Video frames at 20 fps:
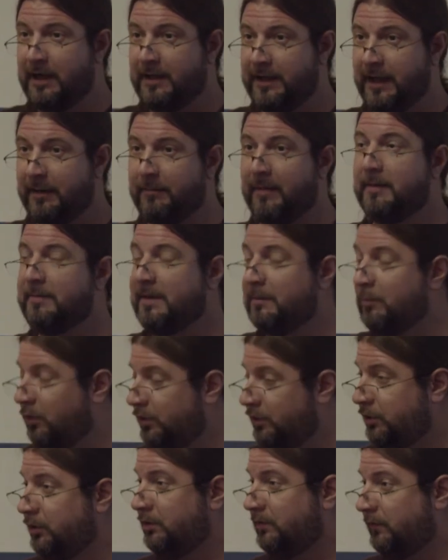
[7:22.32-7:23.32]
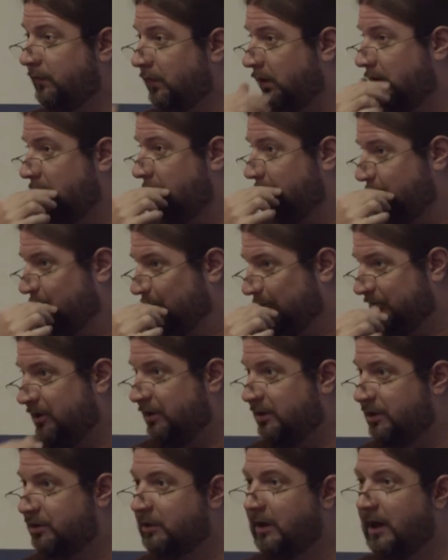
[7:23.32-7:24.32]
that might be more useful to
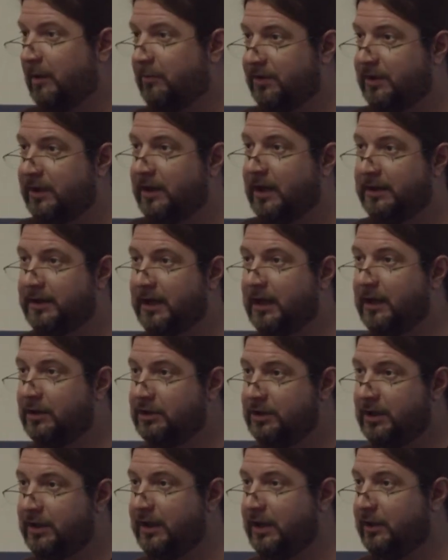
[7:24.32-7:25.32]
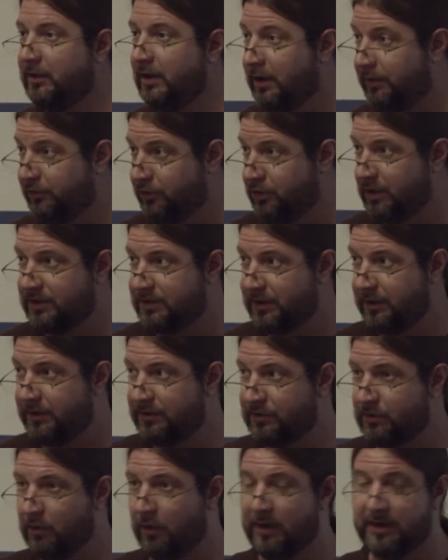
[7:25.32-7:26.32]
describe with an ontology than just a
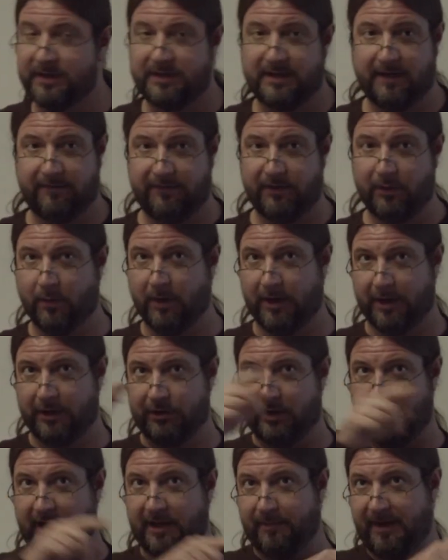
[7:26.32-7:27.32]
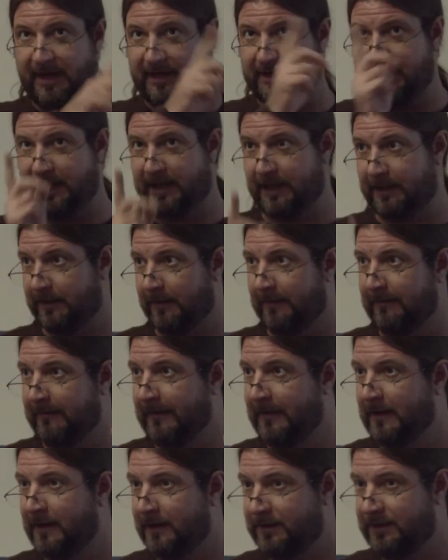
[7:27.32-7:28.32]
thesaurus if you want to try and maintain
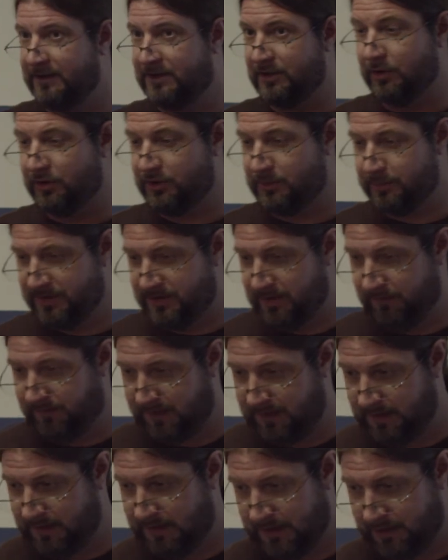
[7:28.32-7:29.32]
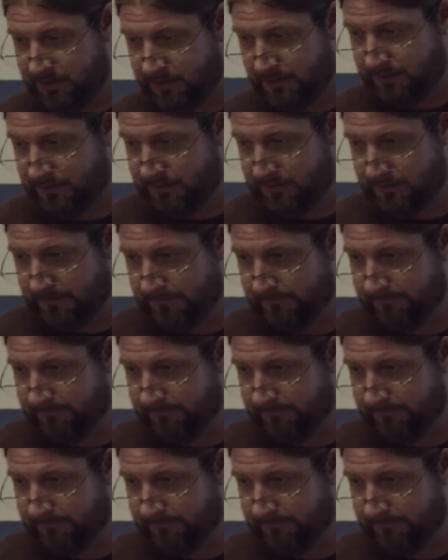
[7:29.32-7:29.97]
those specific connections.